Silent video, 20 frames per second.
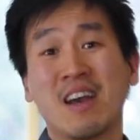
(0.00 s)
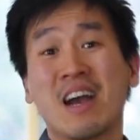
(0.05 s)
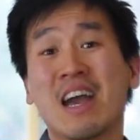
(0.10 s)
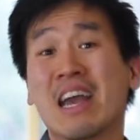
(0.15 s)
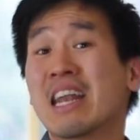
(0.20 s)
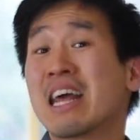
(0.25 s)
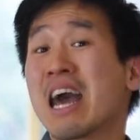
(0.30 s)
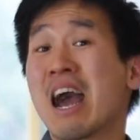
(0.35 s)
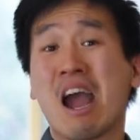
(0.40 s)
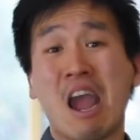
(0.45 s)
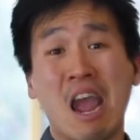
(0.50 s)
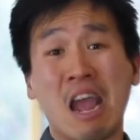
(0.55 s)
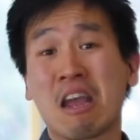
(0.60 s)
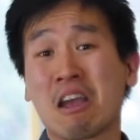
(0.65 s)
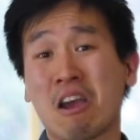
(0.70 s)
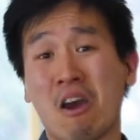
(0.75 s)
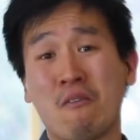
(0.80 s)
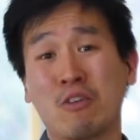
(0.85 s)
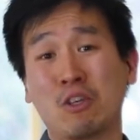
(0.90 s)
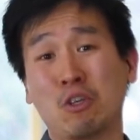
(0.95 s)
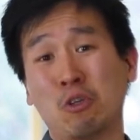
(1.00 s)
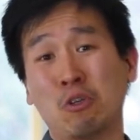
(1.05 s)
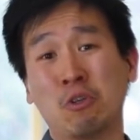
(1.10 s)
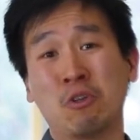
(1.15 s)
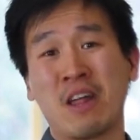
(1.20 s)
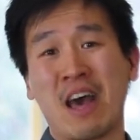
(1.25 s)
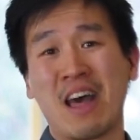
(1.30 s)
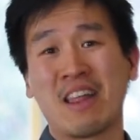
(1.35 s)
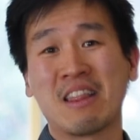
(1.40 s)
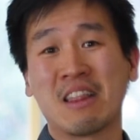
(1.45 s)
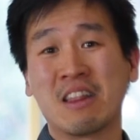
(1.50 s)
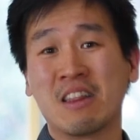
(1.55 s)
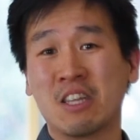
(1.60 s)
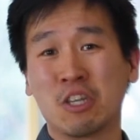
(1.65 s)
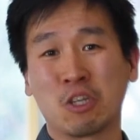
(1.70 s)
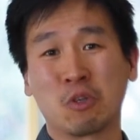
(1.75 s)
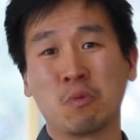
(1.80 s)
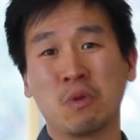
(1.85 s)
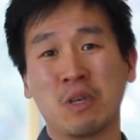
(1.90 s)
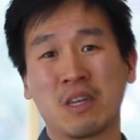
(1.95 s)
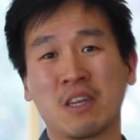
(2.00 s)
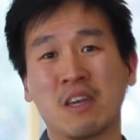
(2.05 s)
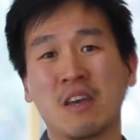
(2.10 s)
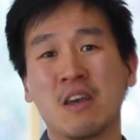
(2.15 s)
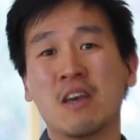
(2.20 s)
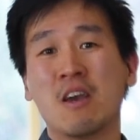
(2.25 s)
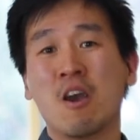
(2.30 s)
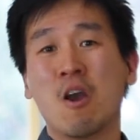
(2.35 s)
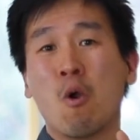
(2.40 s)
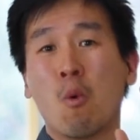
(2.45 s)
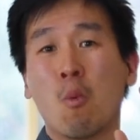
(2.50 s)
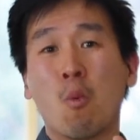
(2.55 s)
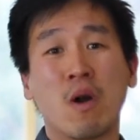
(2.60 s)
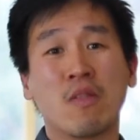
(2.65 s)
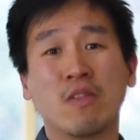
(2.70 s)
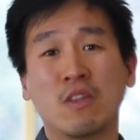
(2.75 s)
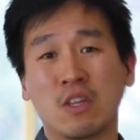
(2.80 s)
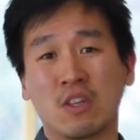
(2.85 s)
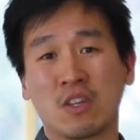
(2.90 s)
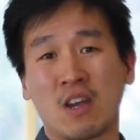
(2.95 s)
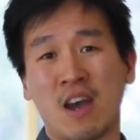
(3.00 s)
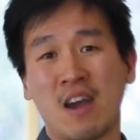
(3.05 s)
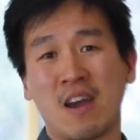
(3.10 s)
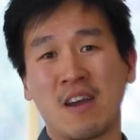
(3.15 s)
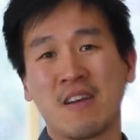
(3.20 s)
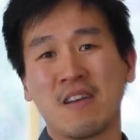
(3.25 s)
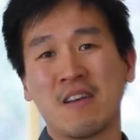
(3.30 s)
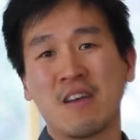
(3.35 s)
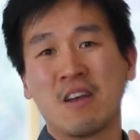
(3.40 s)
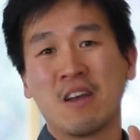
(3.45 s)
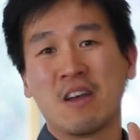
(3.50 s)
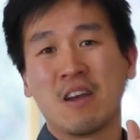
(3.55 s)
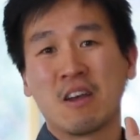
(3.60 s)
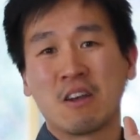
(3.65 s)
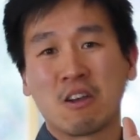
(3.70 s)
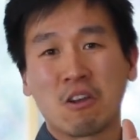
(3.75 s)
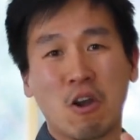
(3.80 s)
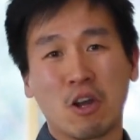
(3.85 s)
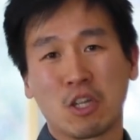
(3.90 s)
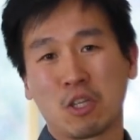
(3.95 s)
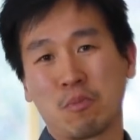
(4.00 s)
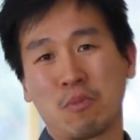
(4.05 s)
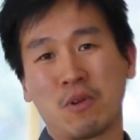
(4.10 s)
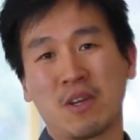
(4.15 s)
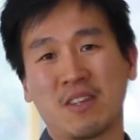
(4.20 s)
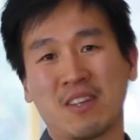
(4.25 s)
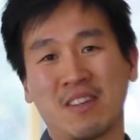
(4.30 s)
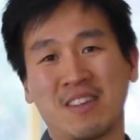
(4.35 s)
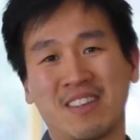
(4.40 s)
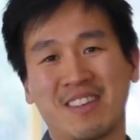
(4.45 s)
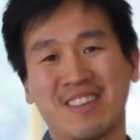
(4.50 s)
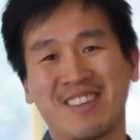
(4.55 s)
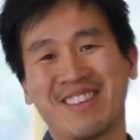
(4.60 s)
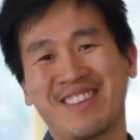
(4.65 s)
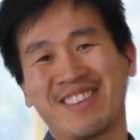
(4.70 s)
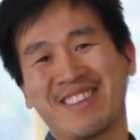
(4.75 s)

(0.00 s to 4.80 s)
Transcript: And I encourage you to do that this week. One desire, God's presence.